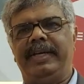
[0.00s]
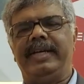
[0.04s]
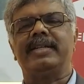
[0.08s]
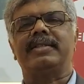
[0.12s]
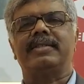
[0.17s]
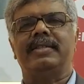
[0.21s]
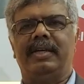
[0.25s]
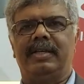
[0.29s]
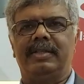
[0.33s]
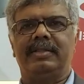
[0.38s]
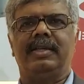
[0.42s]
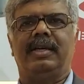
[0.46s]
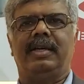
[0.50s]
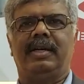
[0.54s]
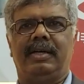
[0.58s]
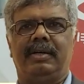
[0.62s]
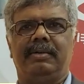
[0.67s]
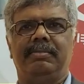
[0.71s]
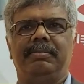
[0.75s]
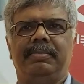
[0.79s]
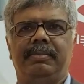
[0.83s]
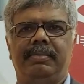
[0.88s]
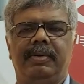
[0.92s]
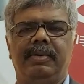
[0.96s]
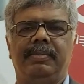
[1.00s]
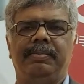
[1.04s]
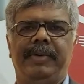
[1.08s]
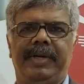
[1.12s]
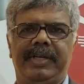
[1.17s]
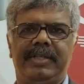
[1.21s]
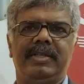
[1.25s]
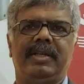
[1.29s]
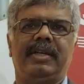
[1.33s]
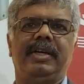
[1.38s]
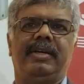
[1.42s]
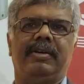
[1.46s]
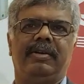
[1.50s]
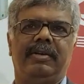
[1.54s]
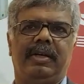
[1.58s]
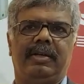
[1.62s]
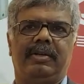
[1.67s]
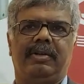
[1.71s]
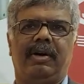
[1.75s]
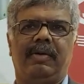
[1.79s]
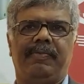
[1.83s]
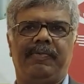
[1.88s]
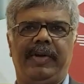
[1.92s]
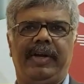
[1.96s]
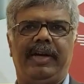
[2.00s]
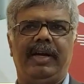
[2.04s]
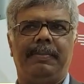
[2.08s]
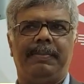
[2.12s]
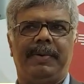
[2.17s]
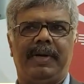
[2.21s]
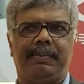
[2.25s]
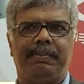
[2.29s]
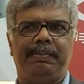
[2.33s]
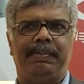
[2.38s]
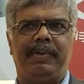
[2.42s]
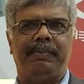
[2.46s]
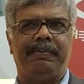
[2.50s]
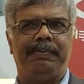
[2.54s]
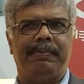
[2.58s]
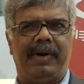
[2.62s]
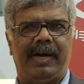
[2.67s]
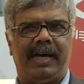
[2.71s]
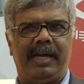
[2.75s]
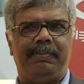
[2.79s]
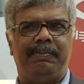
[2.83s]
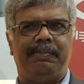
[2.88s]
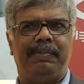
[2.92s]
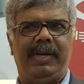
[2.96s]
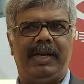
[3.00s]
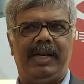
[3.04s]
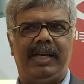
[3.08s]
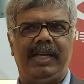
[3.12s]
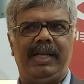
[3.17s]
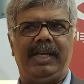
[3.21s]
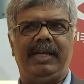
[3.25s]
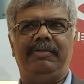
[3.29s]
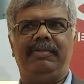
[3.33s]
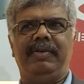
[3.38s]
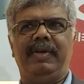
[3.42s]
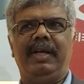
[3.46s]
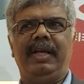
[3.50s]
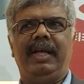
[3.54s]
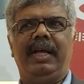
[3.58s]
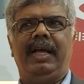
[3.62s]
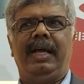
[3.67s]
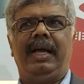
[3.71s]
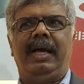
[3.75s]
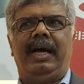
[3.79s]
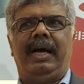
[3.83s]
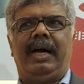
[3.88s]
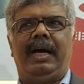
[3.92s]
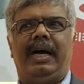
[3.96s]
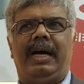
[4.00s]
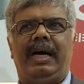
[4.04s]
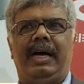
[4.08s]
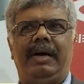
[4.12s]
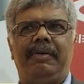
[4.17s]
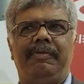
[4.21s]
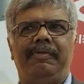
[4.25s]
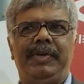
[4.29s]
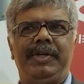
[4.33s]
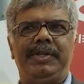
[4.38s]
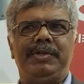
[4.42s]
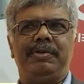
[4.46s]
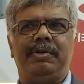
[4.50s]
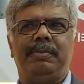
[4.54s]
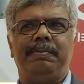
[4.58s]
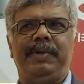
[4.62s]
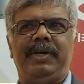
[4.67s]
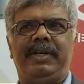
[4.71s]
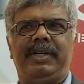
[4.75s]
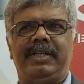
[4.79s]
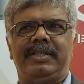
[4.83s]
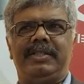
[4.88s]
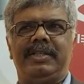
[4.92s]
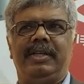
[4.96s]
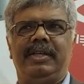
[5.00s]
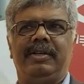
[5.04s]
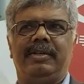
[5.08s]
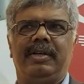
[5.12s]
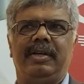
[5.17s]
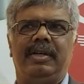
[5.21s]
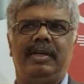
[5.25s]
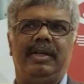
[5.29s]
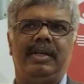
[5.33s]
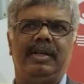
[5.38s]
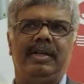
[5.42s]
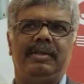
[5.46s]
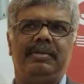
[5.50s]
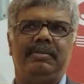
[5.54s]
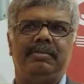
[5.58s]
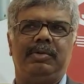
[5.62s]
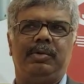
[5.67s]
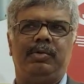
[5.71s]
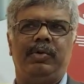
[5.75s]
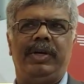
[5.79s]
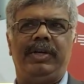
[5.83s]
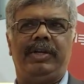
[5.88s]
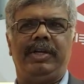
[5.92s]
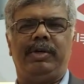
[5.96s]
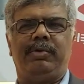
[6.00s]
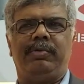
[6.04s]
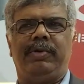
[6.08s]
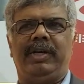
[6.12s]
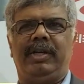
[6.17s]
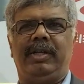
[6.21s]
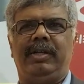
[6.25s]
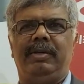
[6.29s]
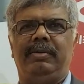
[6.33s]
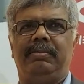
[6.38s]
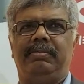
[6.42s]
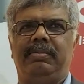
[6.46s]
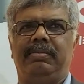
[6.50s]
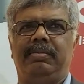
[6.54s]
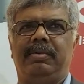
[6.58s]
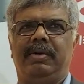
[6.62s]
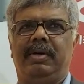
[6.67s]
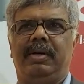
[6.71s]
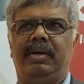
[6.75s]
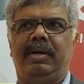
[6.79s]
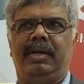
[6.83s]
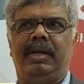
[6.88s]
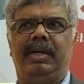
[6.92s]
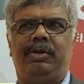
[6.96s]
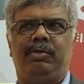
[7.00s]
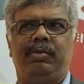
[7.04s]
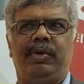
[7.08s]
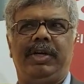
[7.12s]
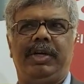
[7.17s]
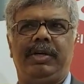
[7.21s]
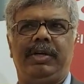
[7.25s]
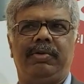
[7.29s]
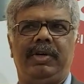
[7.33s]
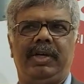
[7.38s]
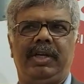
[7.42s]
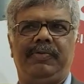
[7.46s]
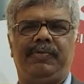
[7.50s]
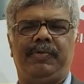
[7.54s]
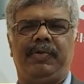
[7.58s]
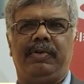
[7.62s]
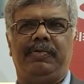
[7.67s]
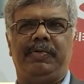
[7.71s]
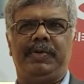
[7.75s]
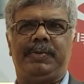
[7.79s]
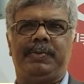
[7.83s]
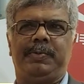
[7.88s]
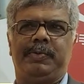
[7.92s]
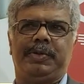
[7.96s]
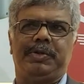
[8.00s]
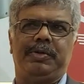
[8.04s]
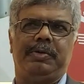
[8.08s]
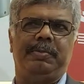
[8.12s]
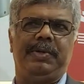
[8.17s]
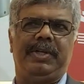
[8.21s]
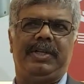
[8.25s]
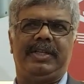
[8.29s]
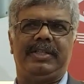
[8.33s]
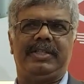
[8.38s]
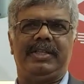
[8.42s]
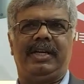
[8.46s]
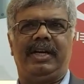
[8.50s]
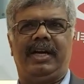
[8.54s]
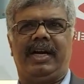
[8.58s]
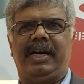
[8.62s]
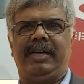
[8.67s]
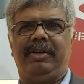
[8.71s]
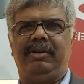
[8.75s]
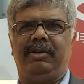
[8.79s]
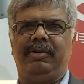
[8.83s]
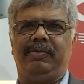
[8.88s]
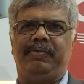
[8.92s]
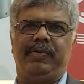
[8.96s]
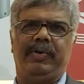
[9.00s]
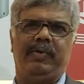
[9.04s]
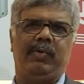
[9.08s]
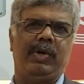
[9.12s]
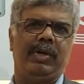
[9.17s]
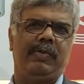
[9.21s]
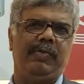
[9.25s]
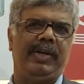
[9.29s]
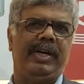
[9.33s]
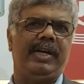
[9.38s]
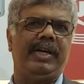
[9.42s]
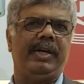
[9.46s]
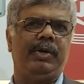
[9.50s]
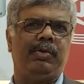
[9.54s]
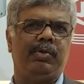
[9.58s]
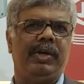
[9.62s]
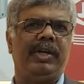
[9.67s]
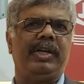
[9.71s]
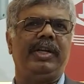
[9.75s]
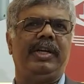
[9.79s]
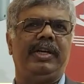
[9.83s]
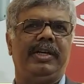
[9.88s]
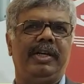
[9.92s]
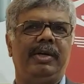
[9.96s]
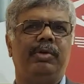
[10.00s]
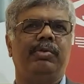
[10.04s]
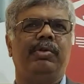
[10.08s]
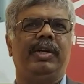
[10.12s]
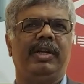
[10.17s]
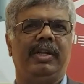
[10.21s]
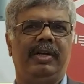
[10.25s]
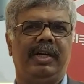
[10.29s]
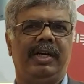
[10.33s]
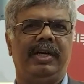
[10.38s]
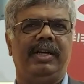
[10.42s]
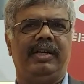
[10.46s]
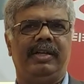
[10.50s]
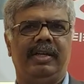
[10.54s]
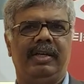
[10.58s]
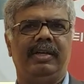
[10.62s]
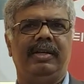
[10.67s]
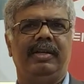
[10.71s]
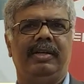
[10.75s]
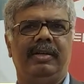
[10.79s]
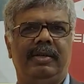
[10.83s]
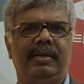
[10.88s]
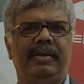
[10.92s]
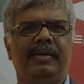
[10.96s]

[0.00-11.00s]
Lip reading: Yes, there is a major hit on the top figure, but I believe we should be touching 2020 in 2024. We should be touching high of what we had in 2018, 2019.